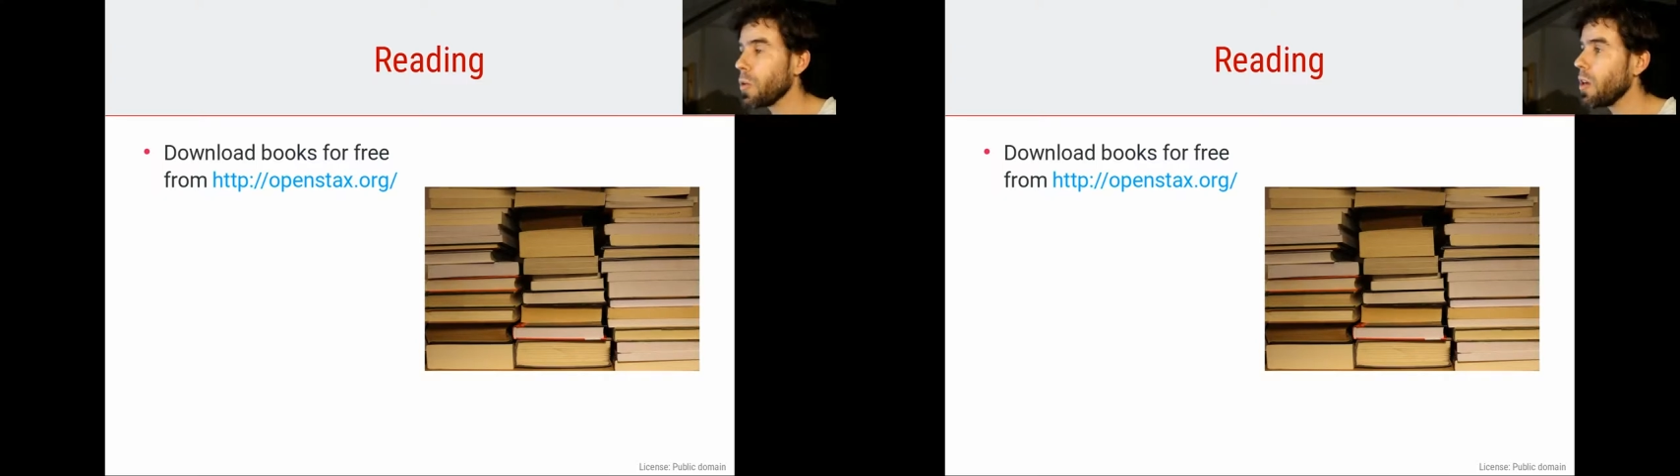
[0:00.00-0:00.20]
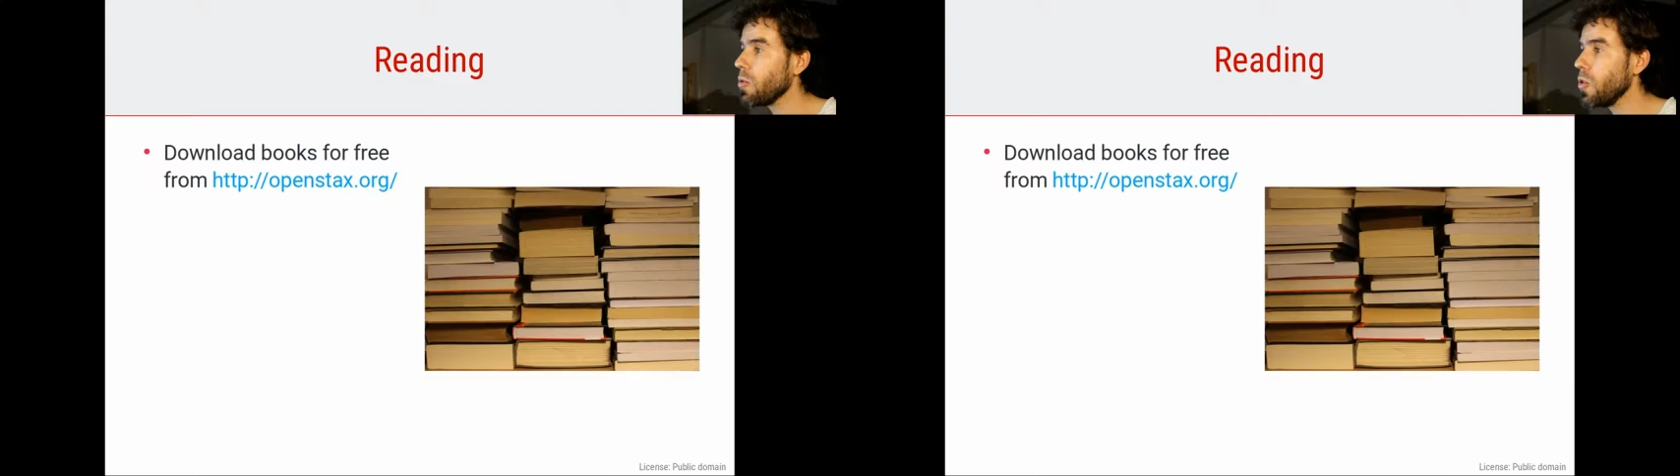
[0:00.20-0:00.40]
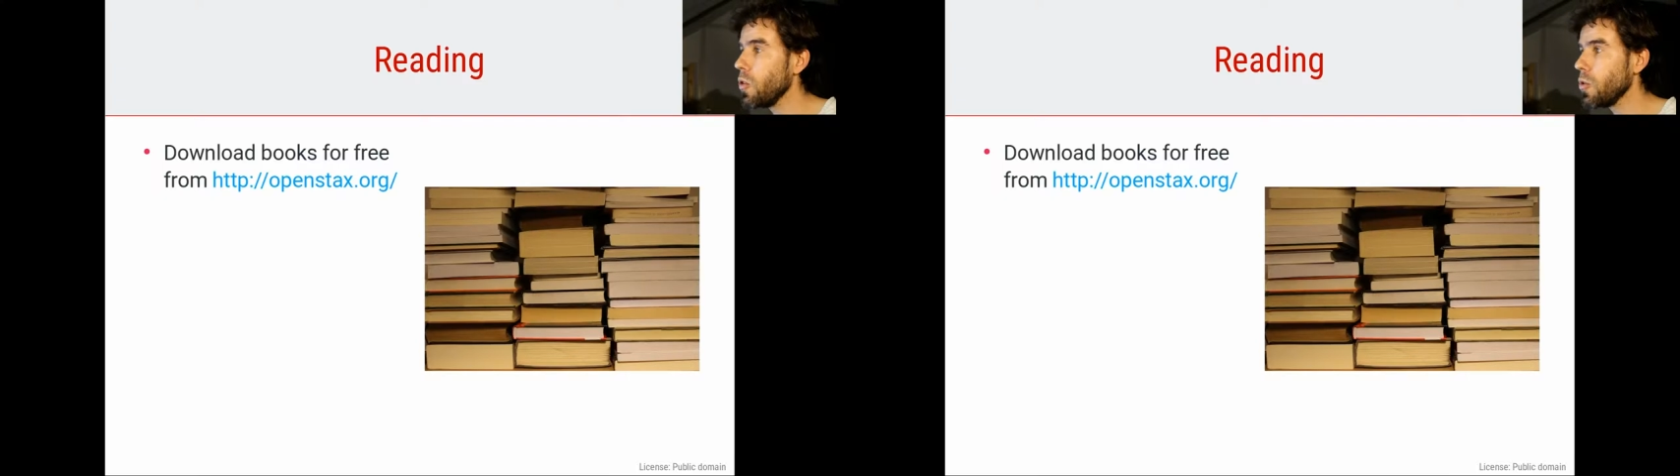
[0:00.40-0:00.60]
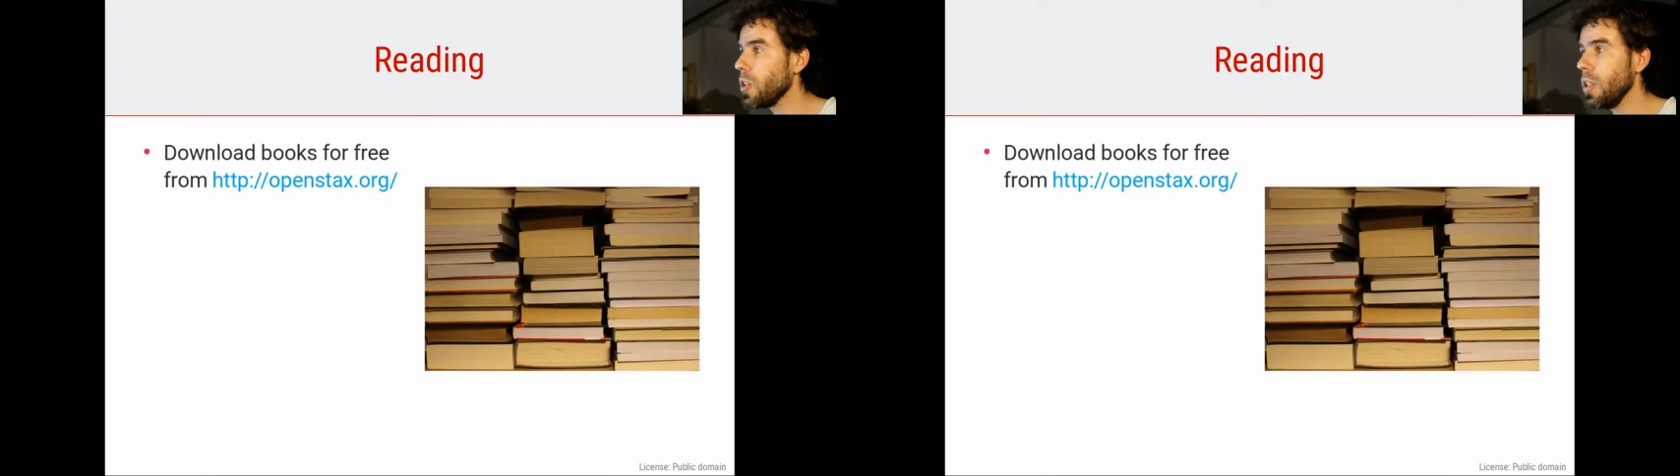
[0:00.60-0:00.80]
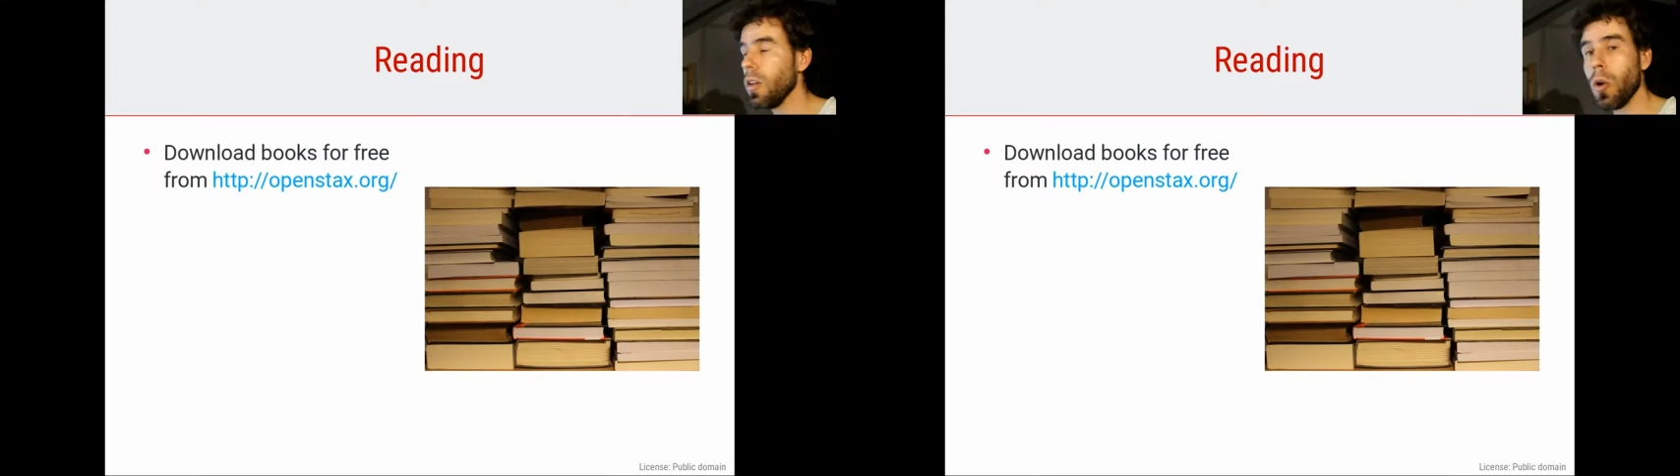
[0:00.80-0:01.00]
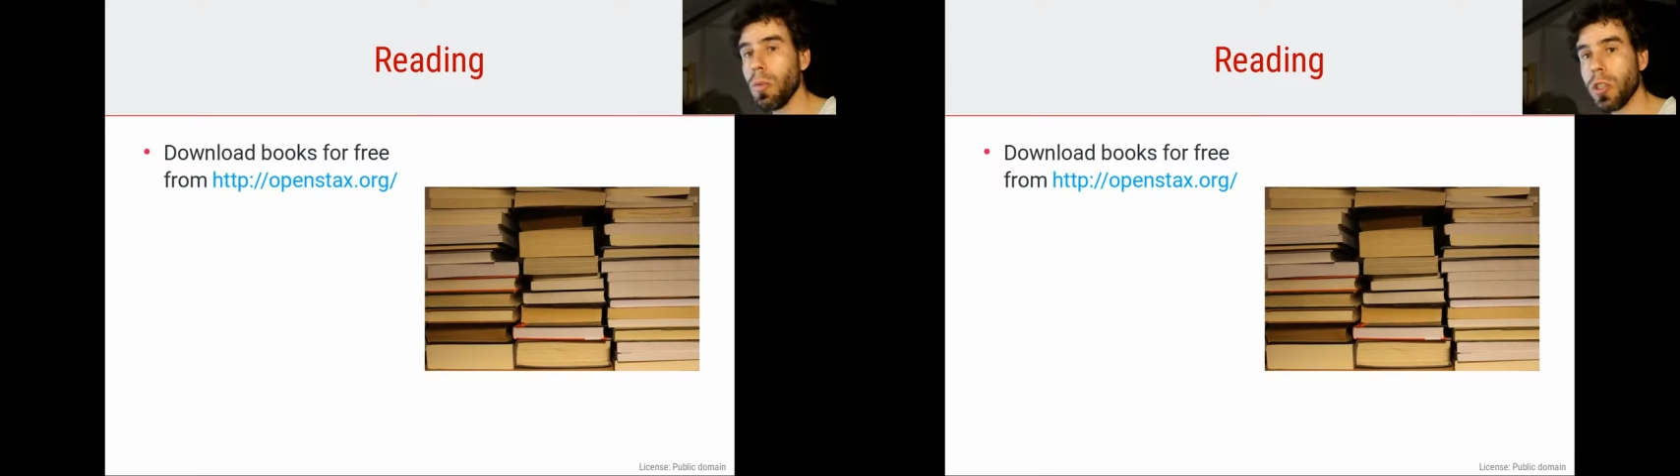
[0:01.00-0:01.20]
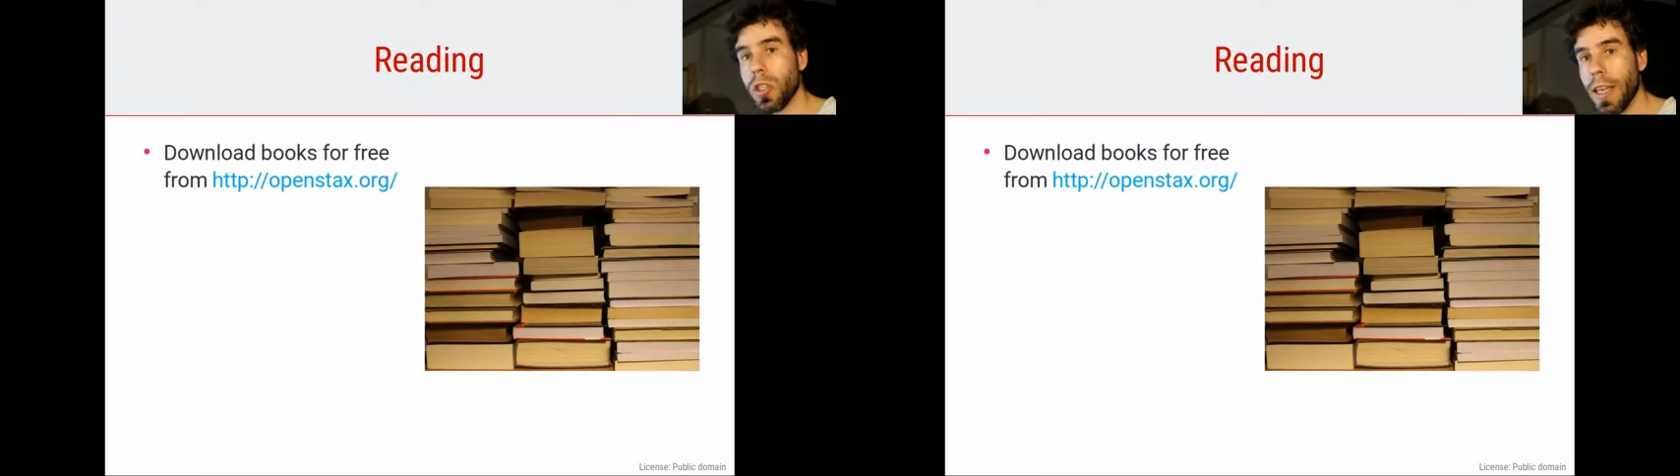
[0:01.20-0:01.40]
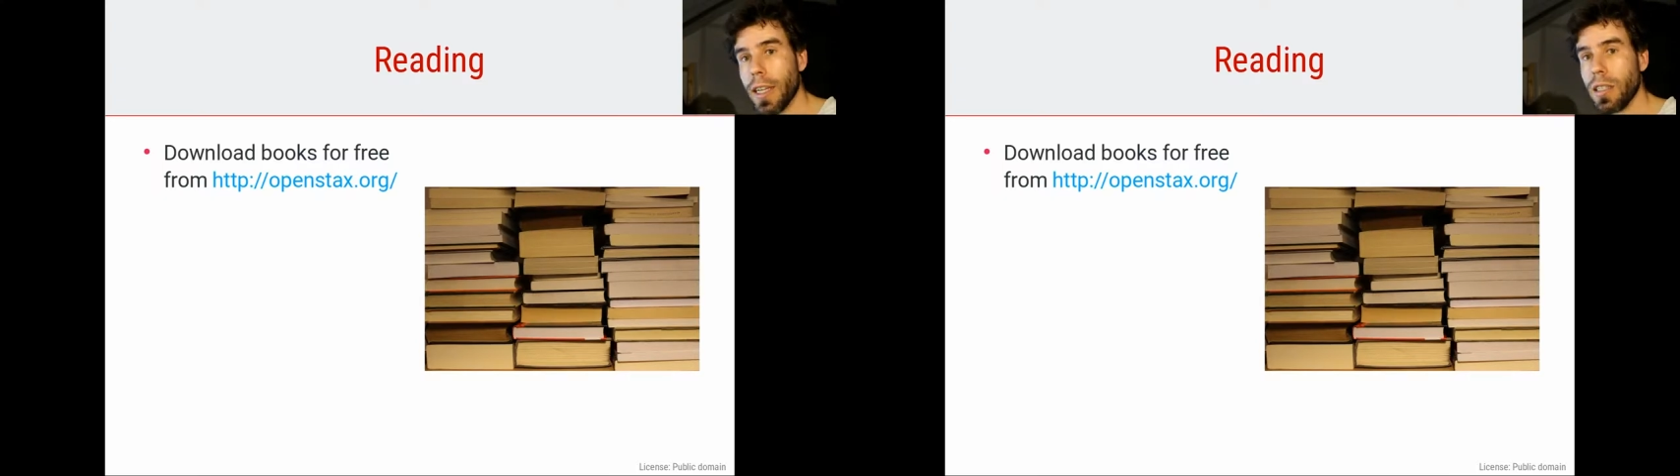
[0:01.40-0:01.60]
we're going to use the
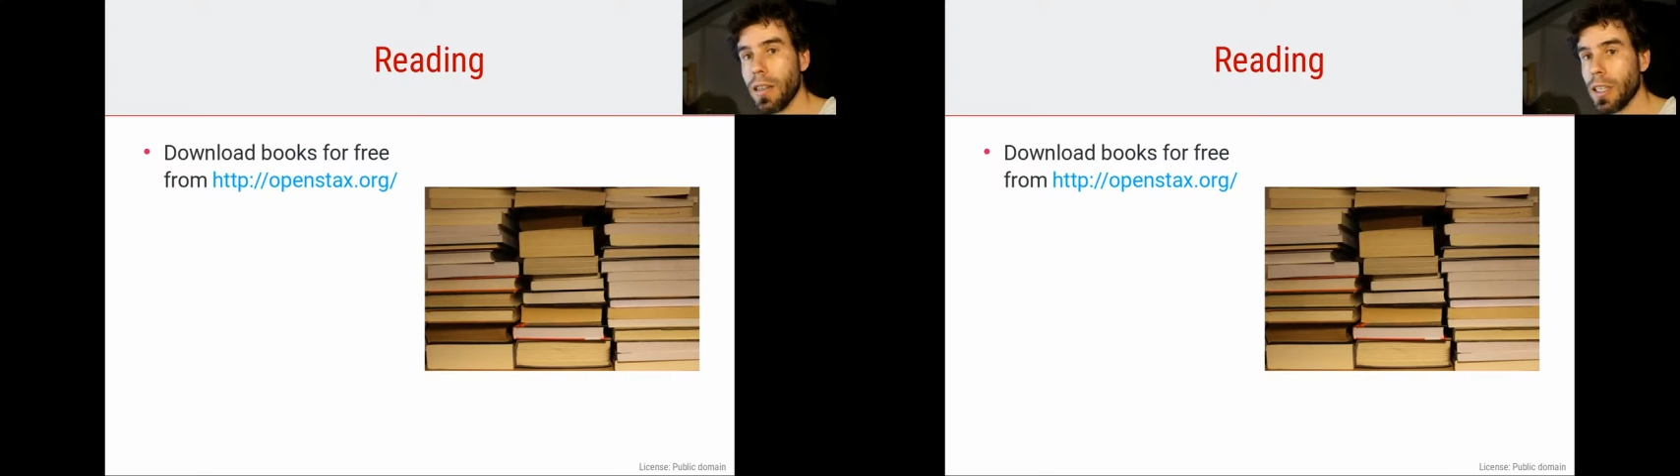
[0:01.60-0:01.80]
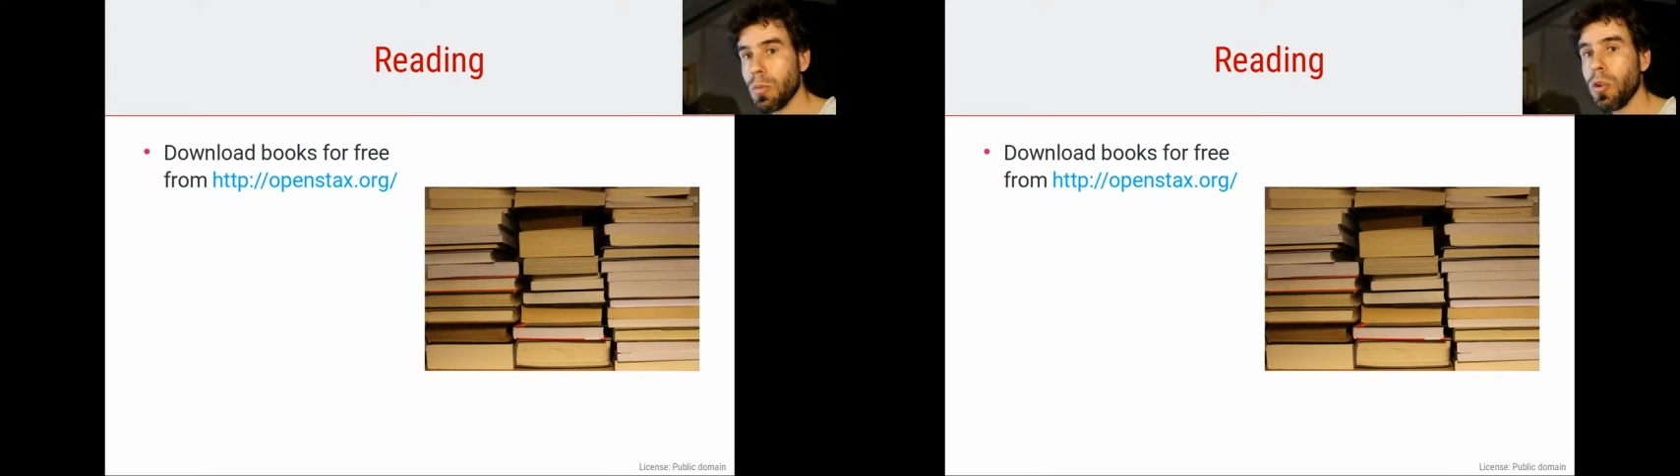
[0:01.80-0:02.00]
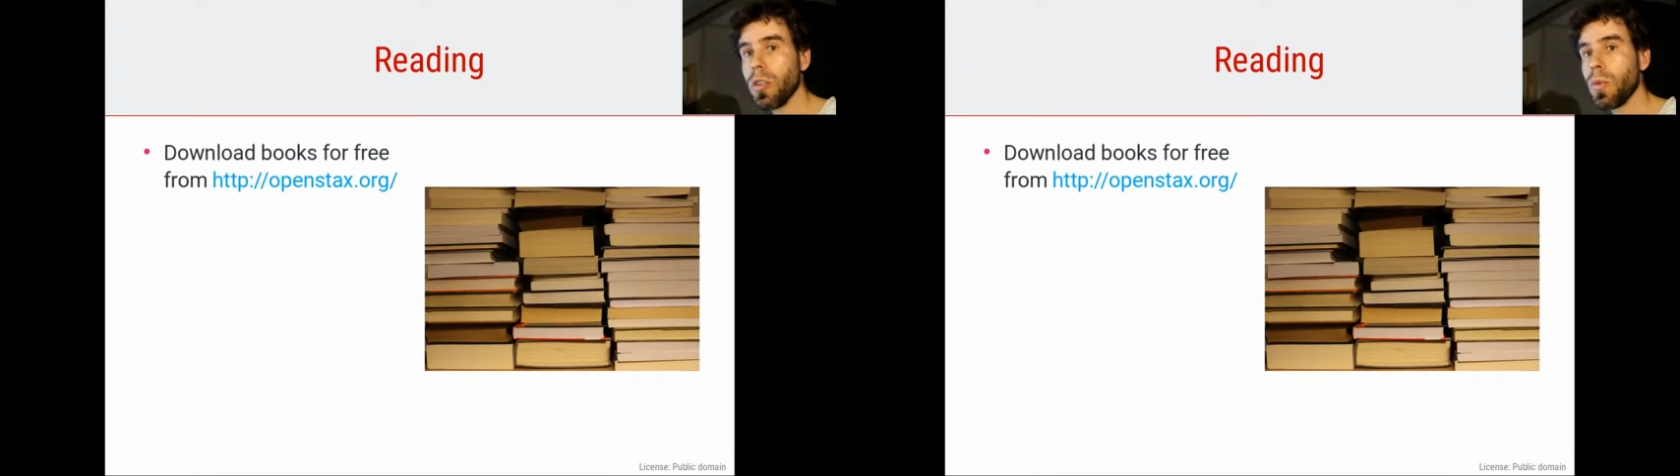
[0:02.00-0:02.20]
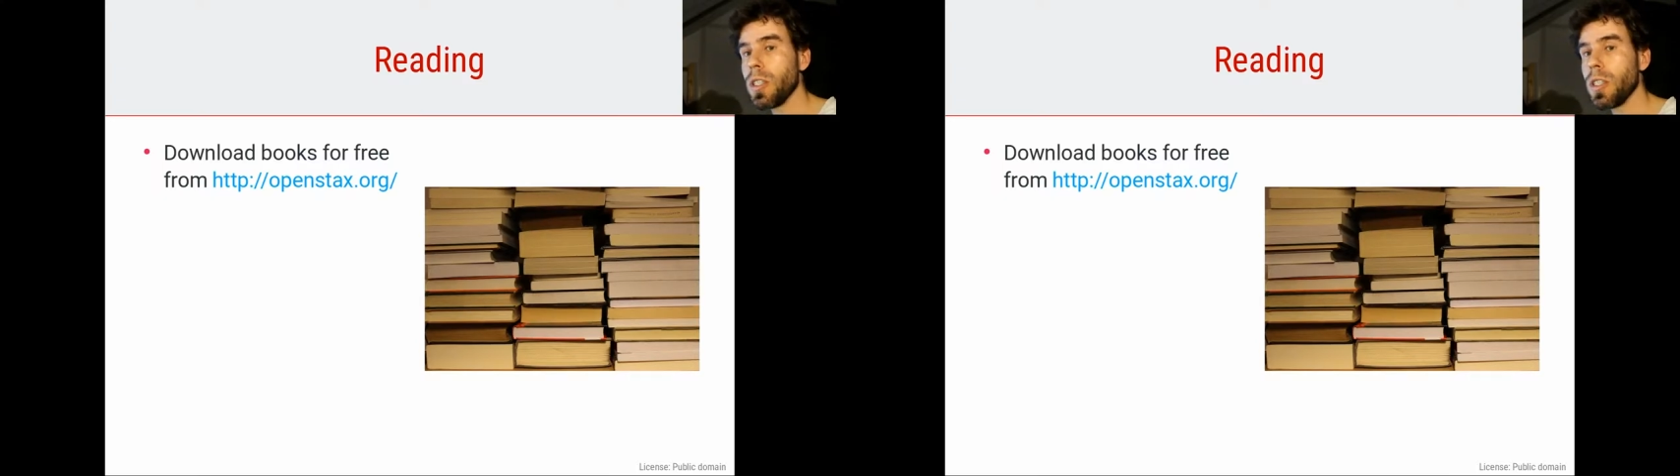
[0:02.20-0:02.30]
OpenStax textbooks,